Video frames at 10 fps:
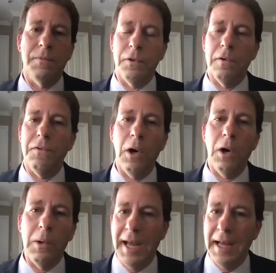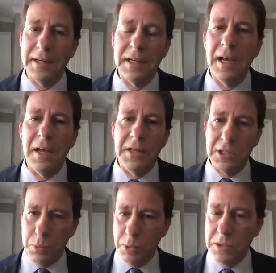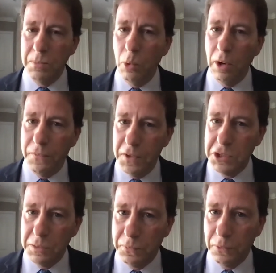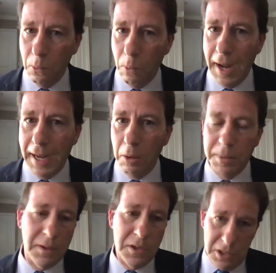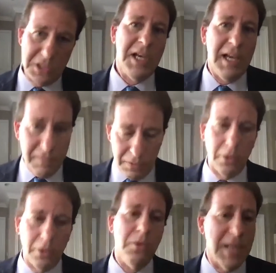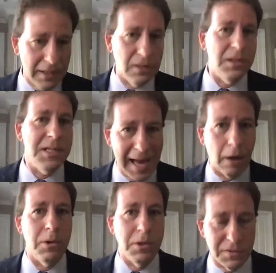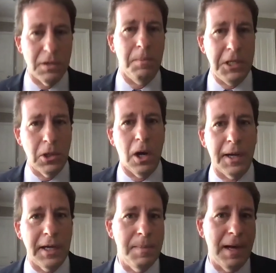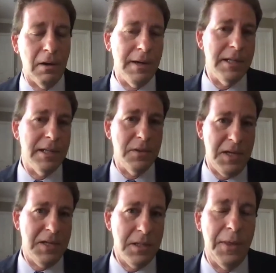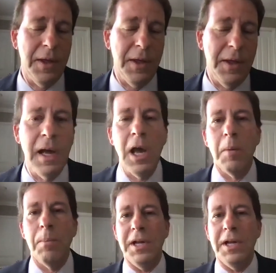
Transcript: for a vote. And this was more efficient for a while because you saved those endless hours of somebody talking about, let's face it, nothing.